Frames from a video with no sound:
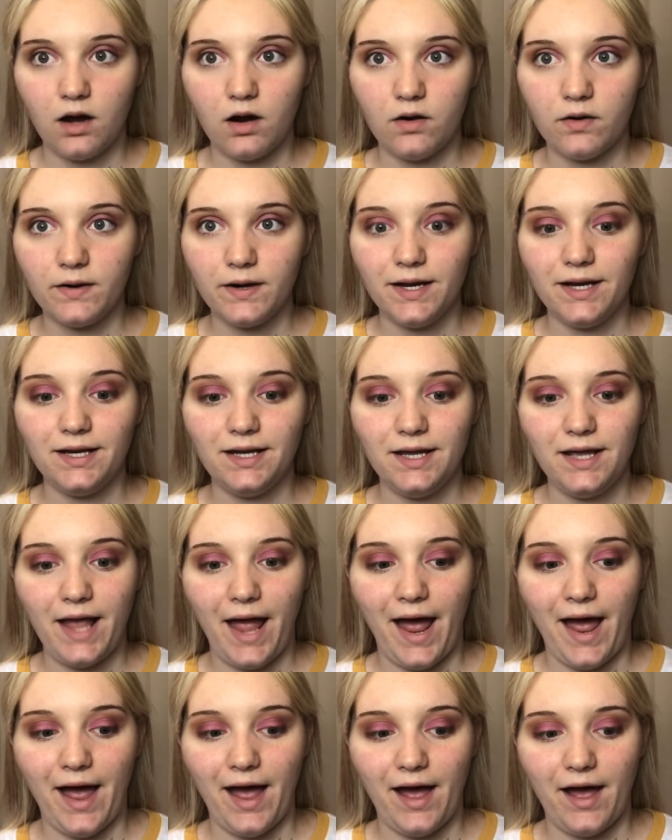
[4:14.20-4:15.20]
already
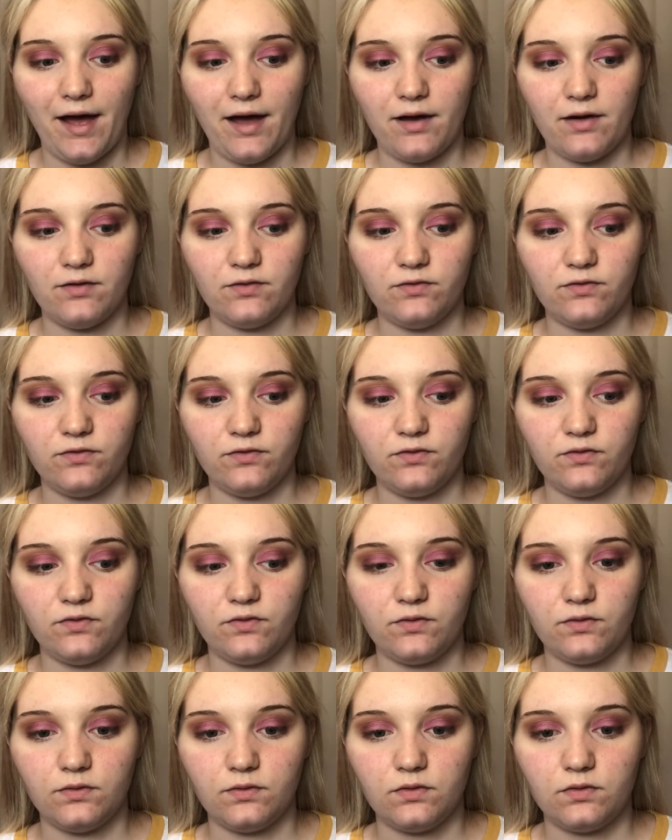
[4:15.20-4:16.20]
have
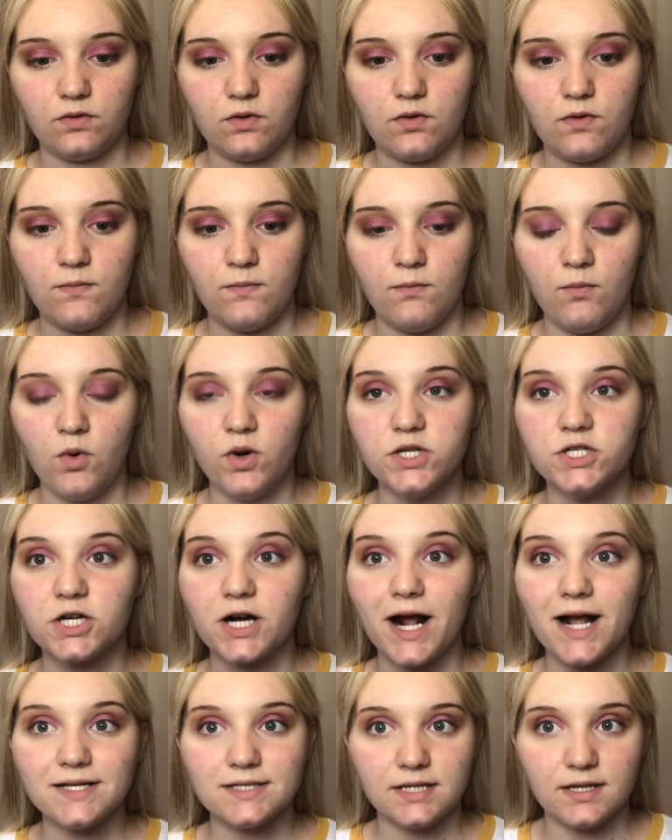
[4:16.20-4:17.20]

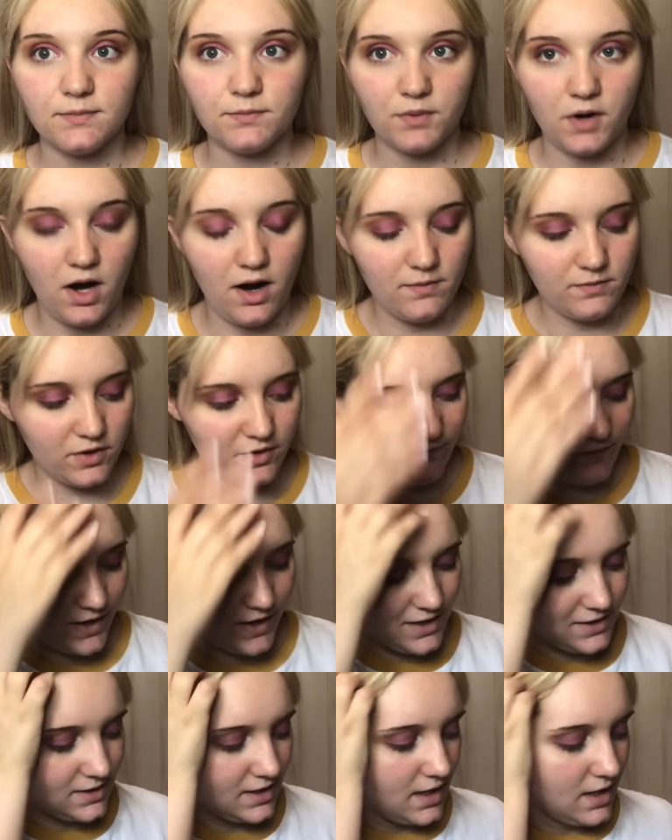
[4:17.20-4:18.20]
moisturized and primed our
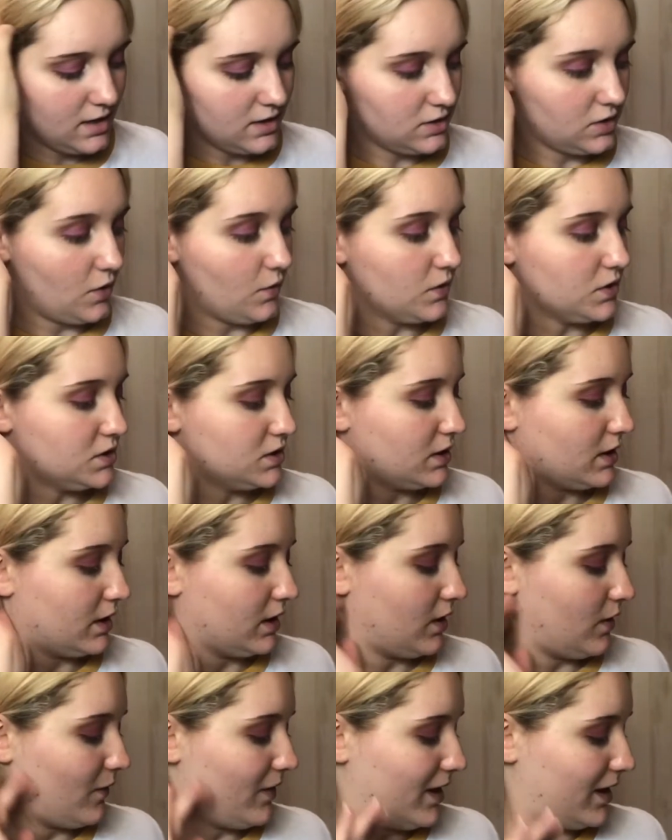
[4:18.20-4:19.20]
face, so we're just going
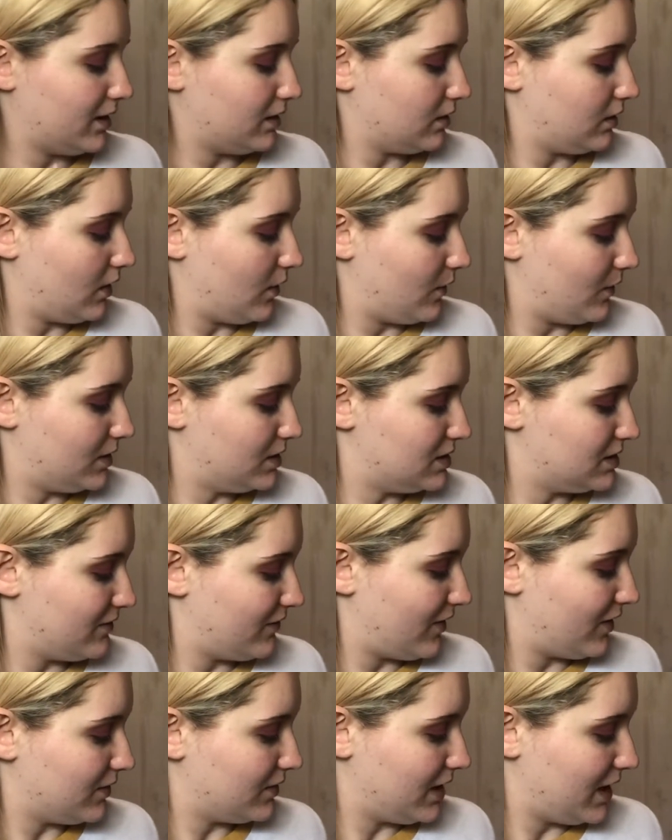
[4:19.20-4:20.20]
to go ahead and go into
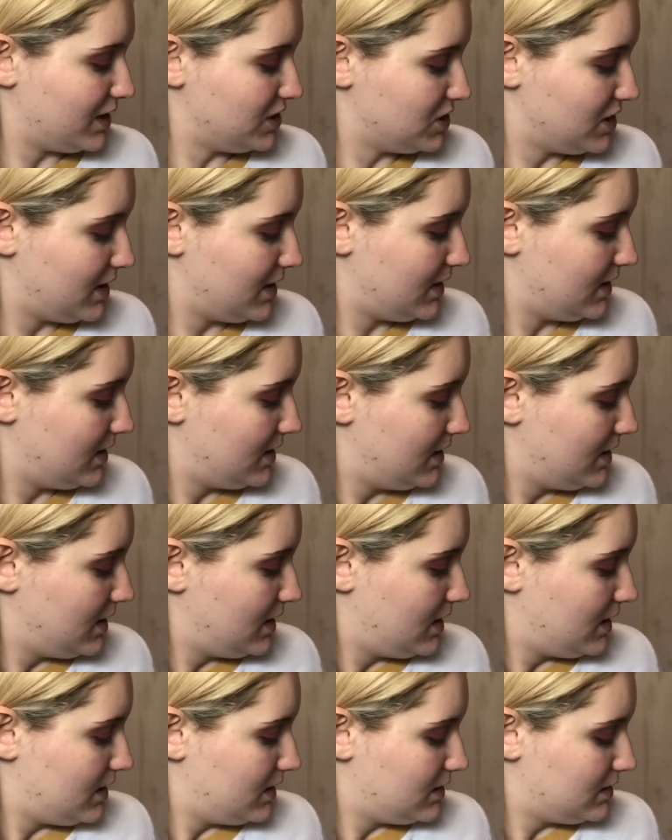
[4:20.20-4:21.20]
foundation.
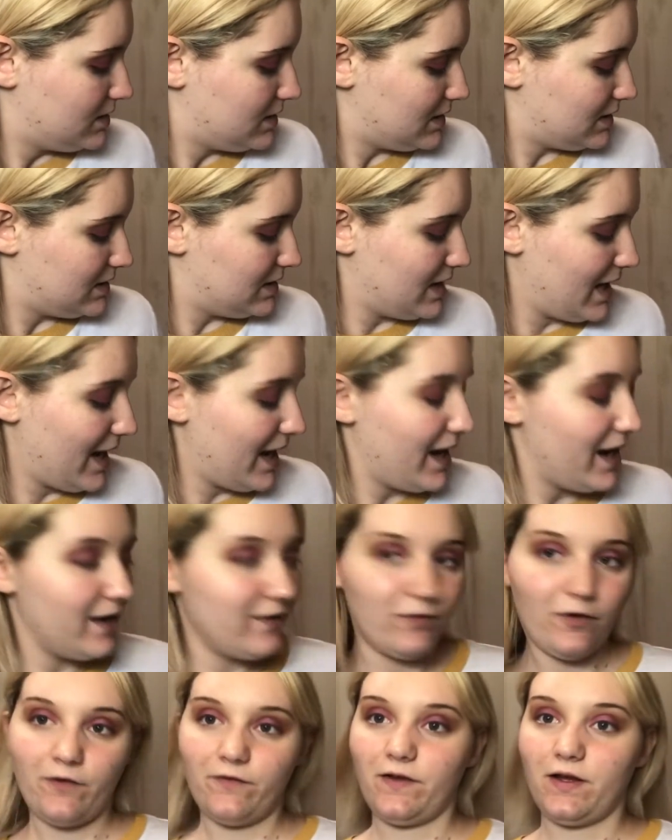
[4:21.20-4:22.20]
Today
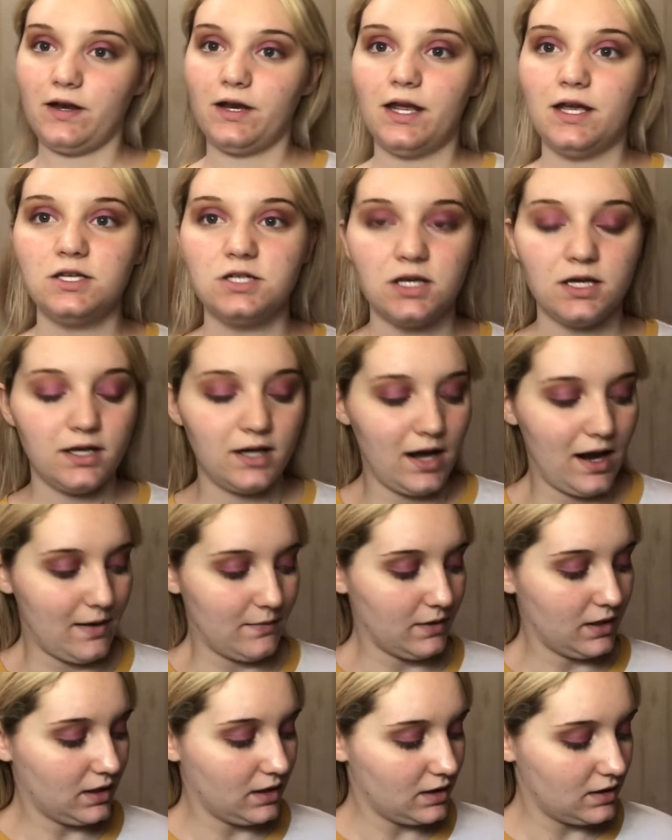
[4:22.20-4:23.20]
for foundation,
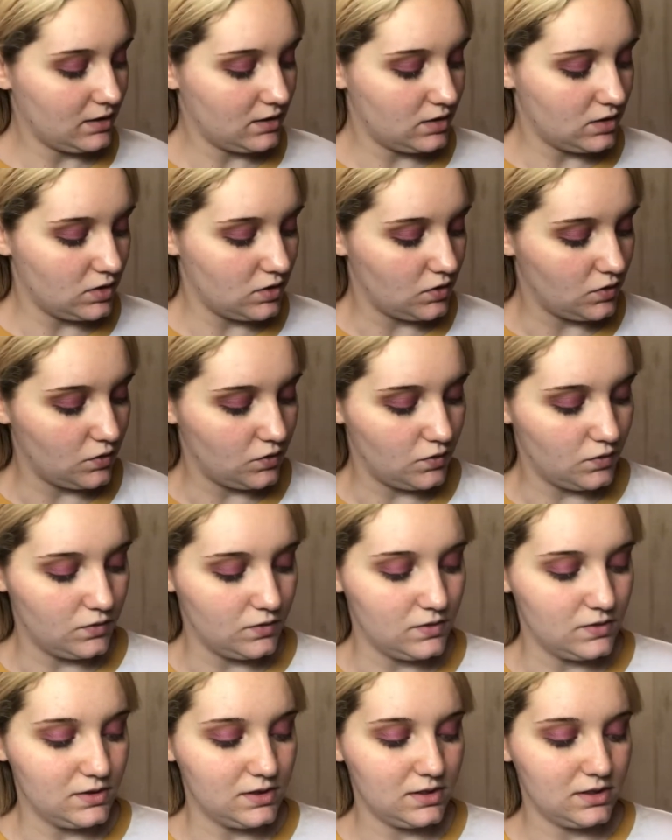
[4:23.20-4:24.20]
I'm going to
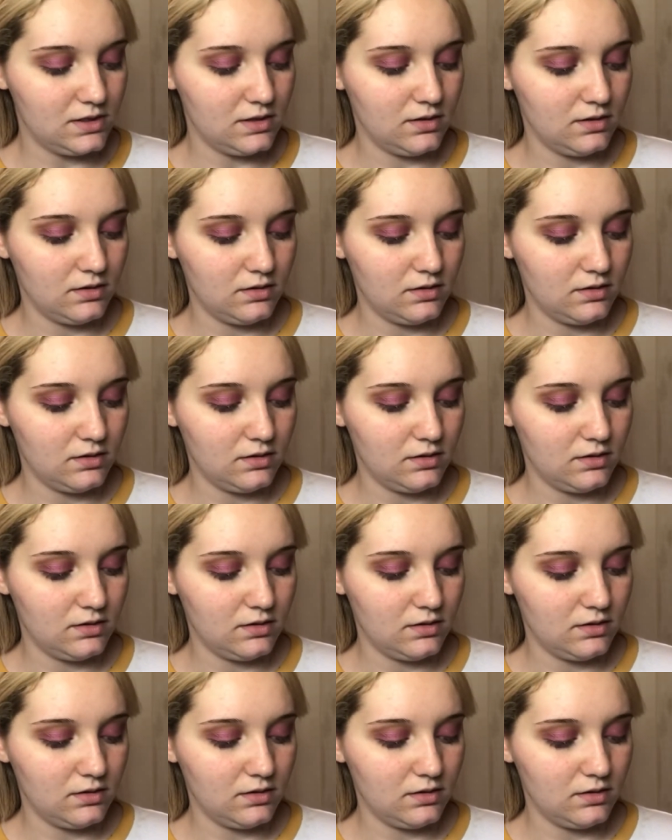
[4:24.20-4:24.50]
use